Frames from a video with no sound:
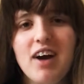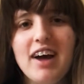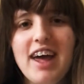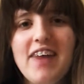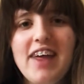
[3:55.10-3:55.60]

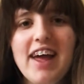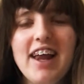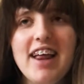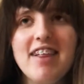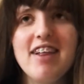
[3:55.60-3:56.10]
I keep
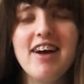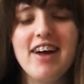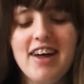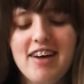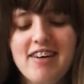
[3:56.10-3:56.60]
thinking it's
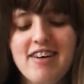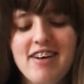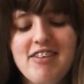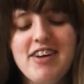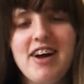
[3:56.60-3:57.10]
like,
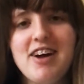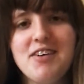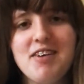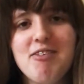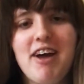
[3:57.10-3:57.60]
it's really hard
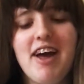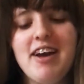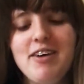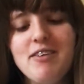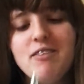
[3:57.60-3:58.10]
to explain.